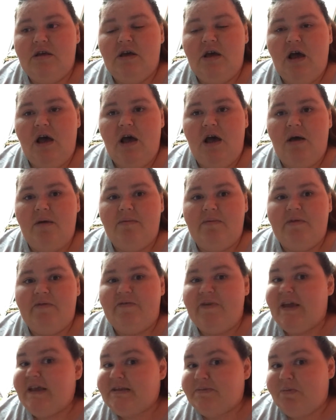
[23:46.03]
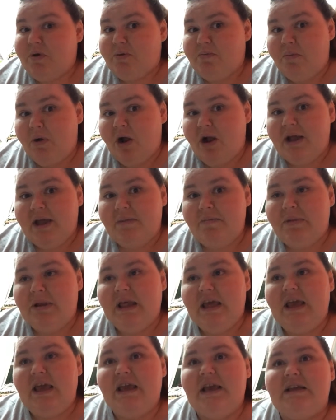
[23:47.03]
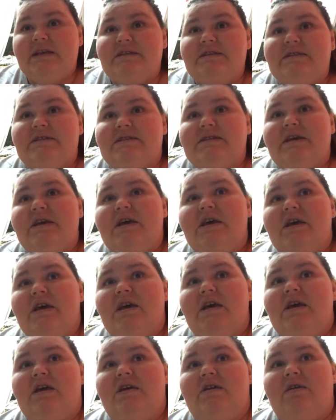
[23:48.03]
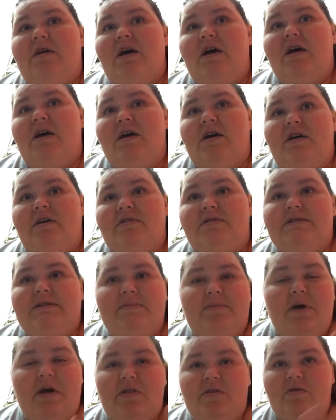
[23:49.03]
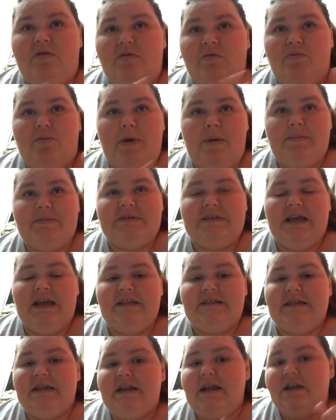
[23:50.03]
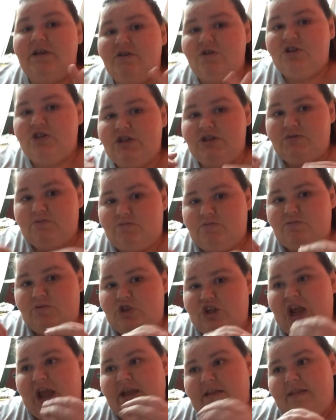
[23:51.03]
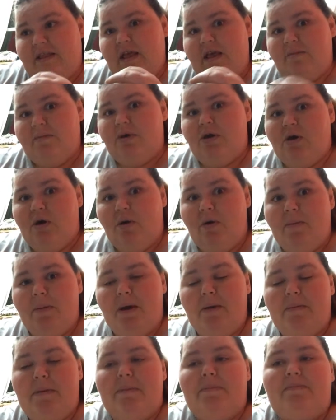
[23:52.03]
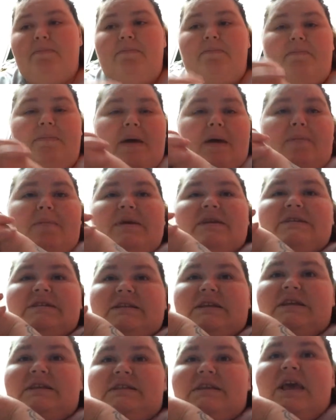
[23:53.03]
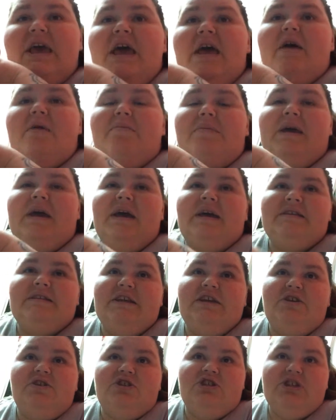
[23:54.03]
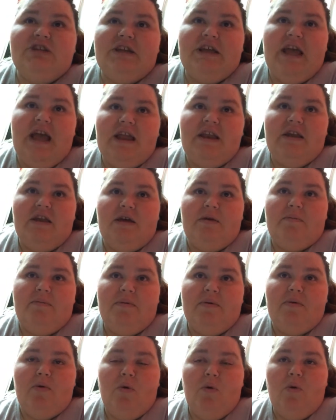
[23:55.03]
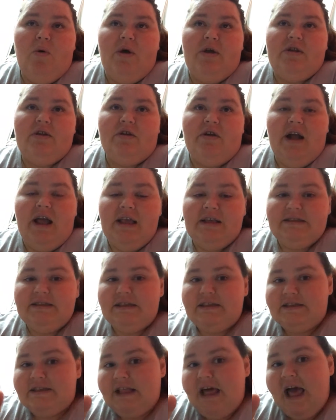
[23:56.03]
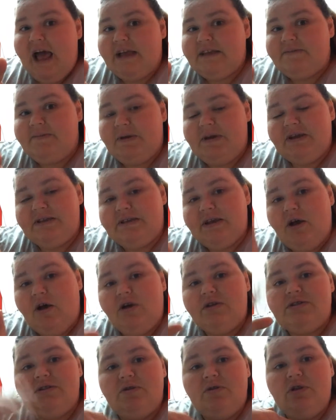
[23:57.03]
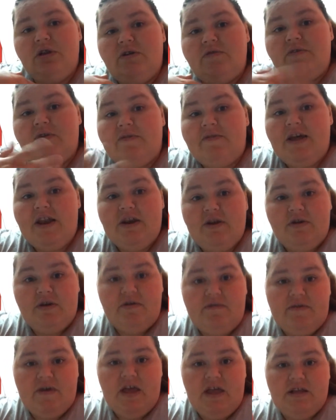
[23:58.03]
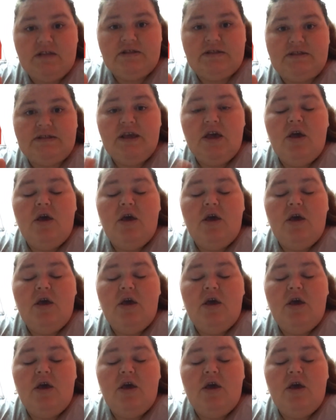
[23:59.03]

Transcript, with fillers: um, the Facebook Marketplace, Uh, some other websites, and I usually check them and go about my, my business, because I usually end up on Craigslist last, because I also look for vendor events